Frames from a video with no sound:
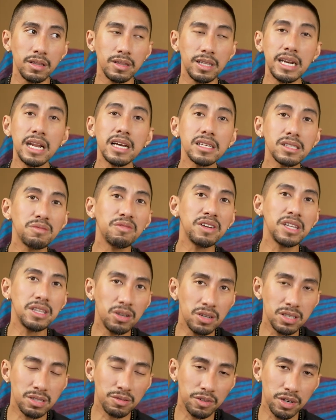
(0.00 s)
the next
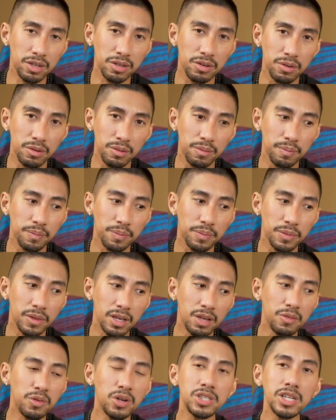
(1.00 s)
video is for you.
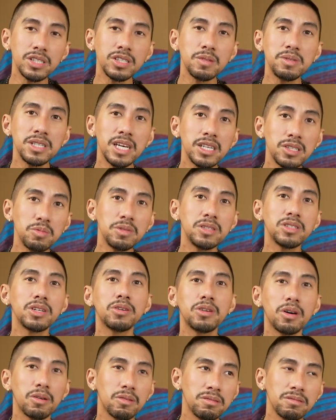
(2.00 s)
If you're just obsessed with
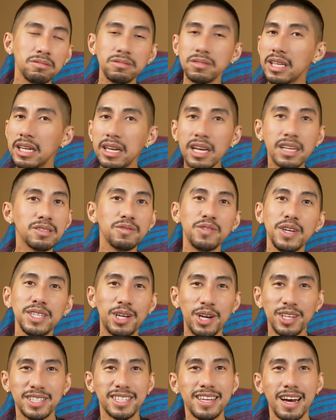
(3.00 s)
tarot, the next
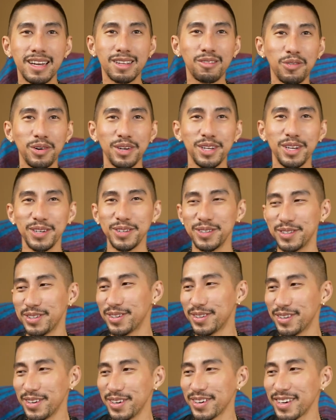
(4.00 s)
video is not for you.
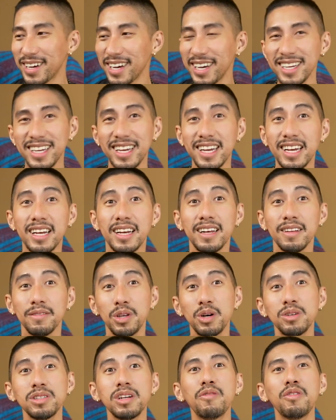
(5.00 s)
Okay?
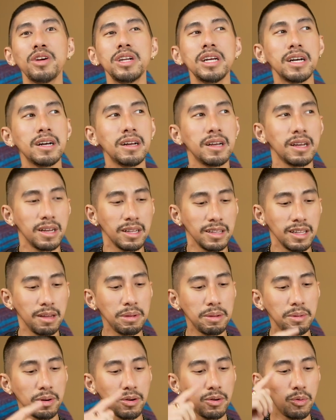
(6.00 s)
Those are for the, the
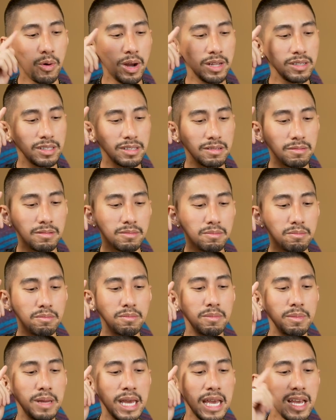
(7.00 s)
people who wants to
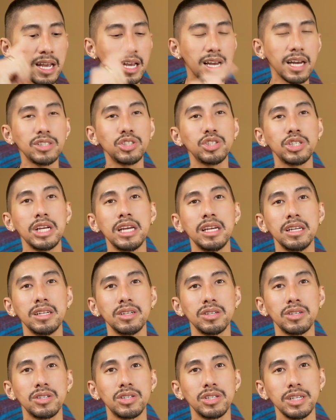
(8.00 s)
make a
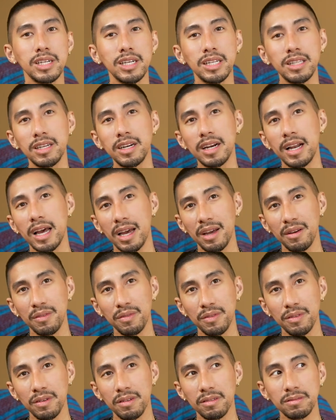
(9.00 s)
change in their
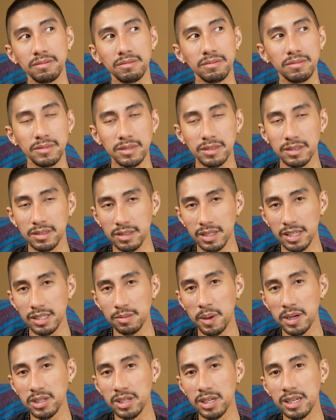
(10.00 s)
life.
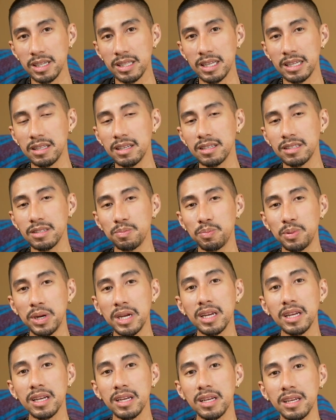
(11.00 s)
Especially that the
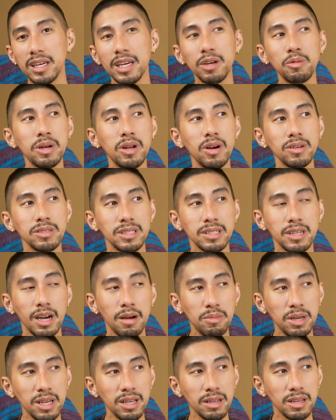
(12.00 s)
spring equinox is
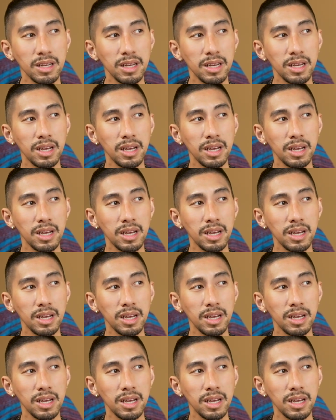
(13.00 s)
coming